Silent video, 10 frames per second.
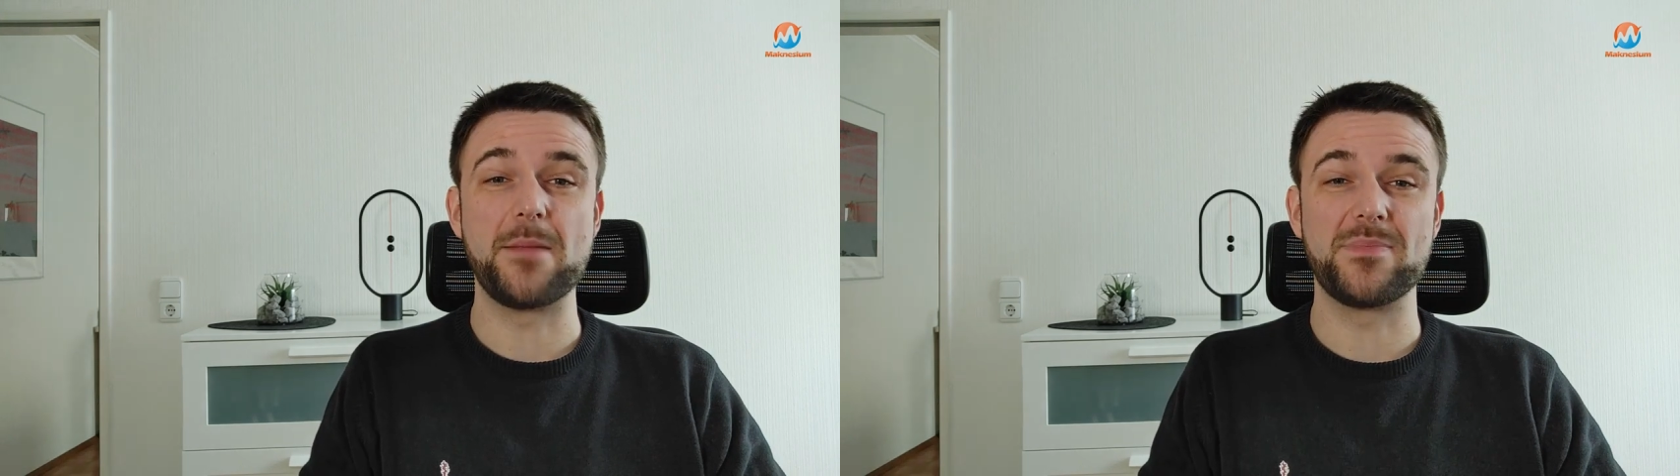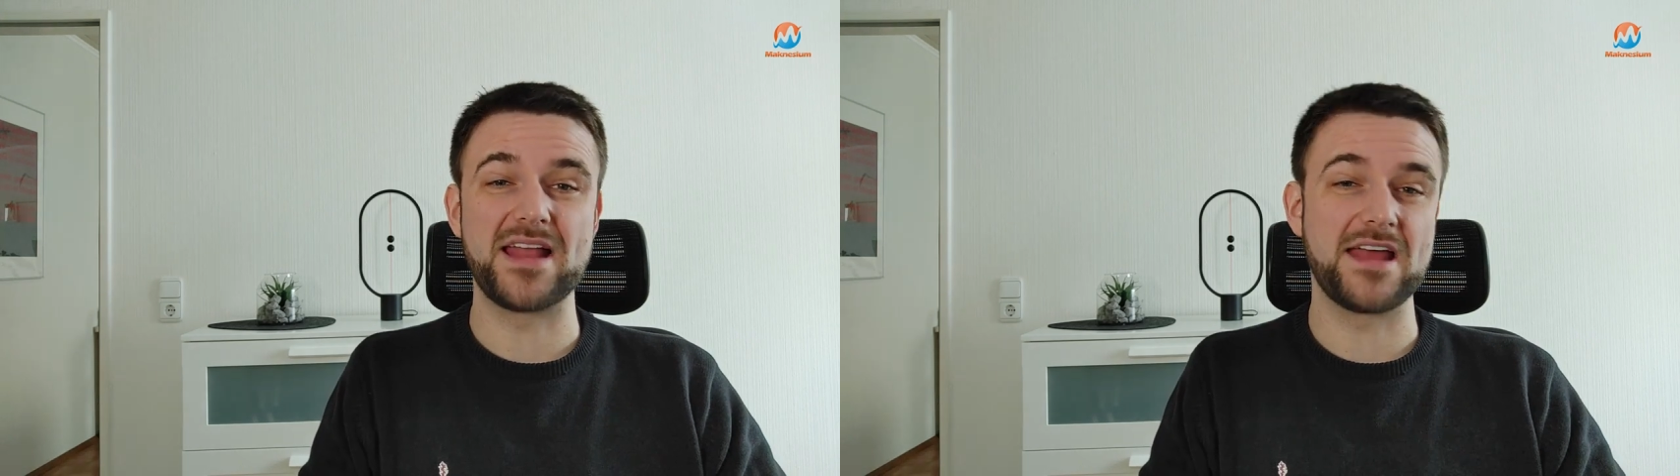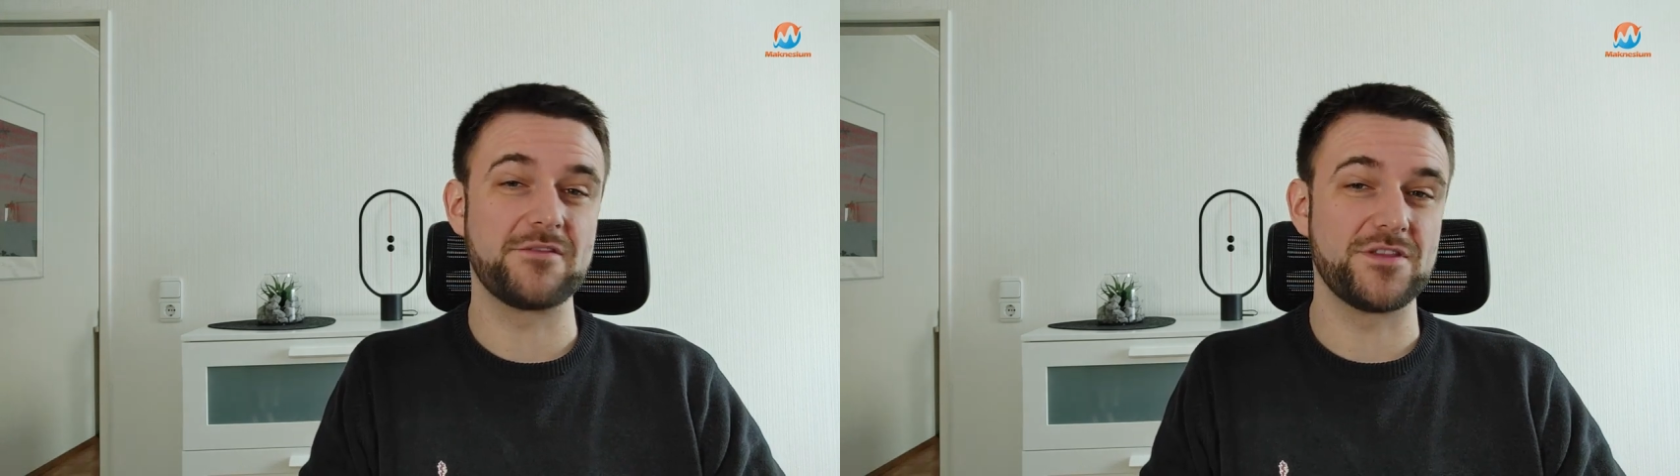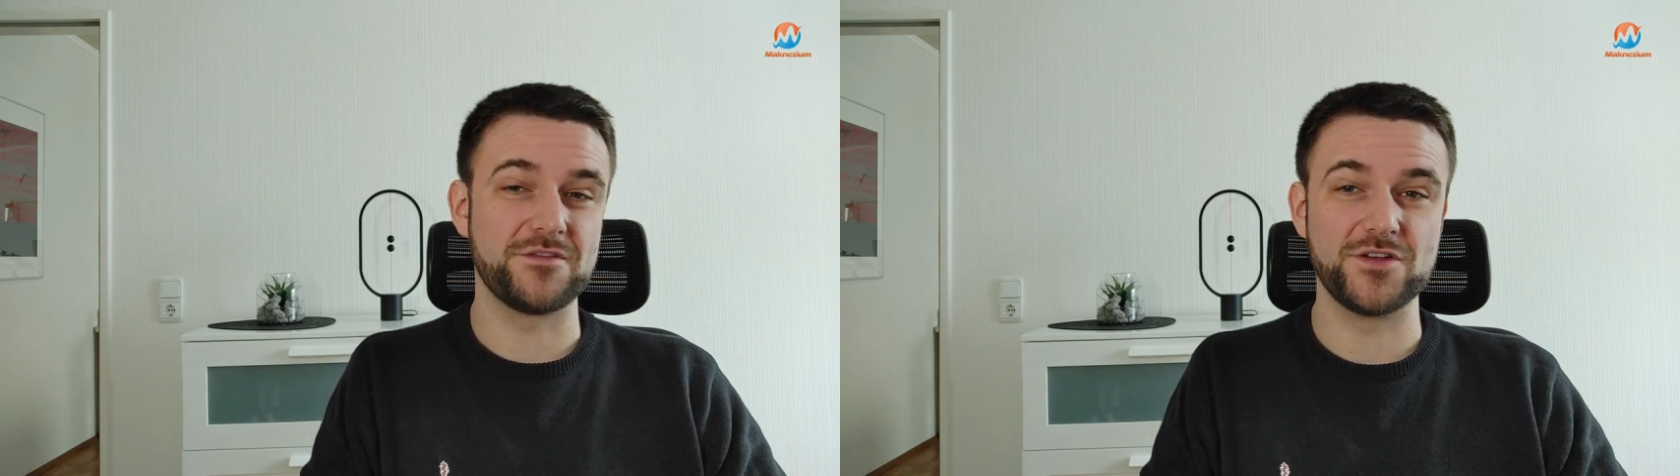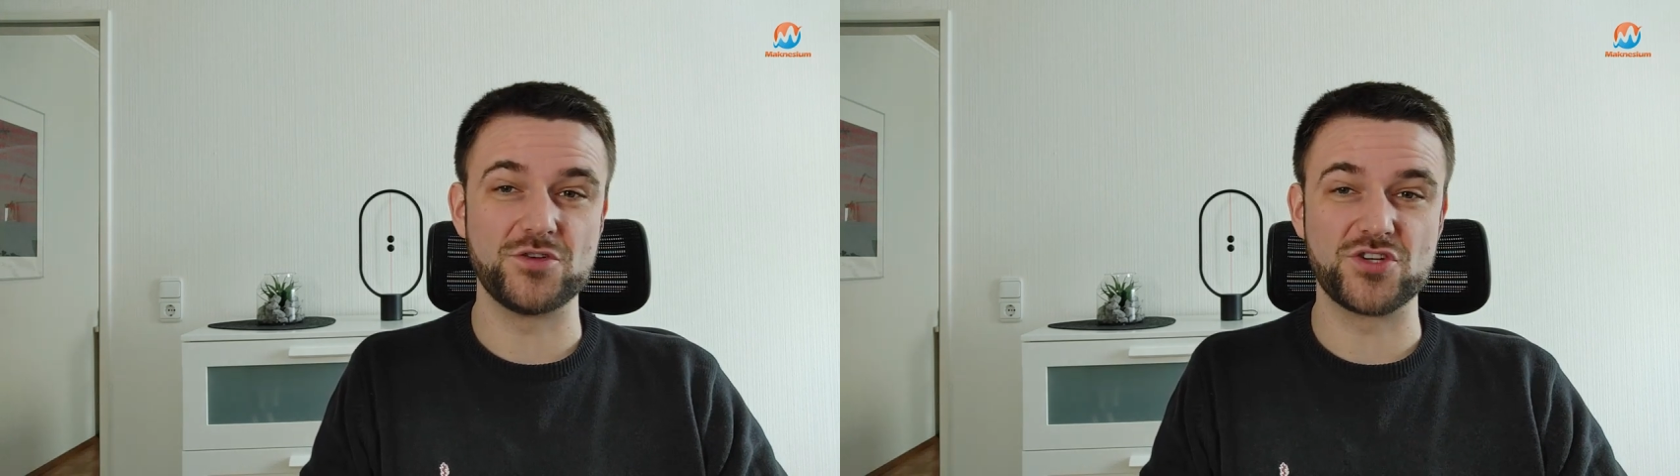and plan for
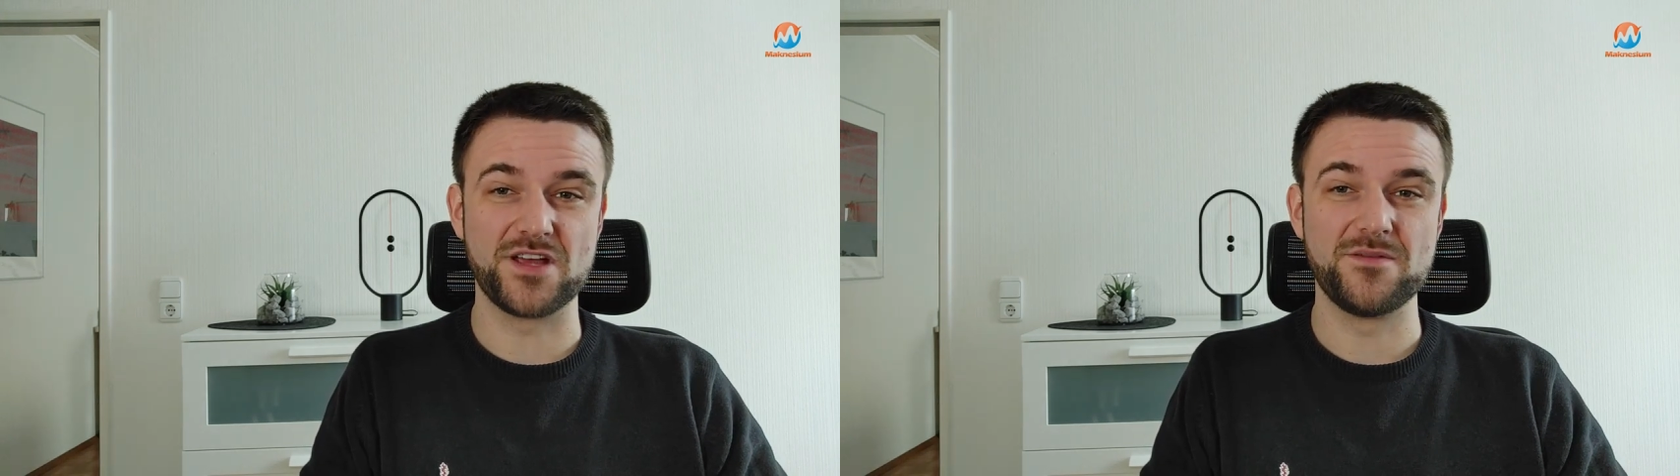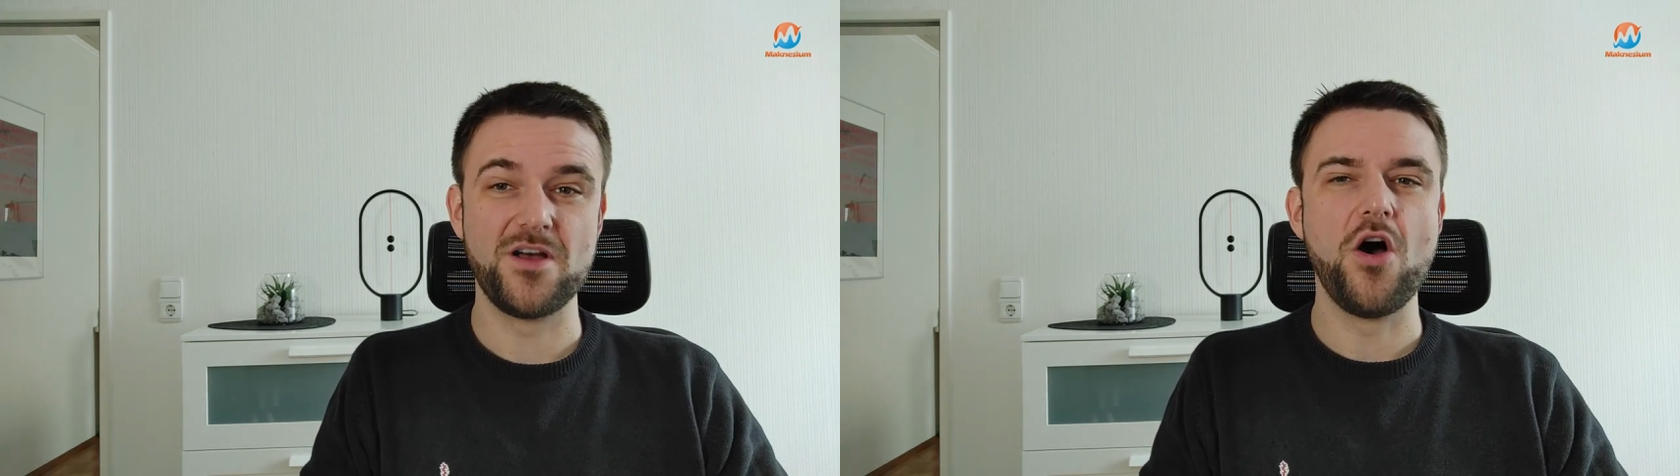the future,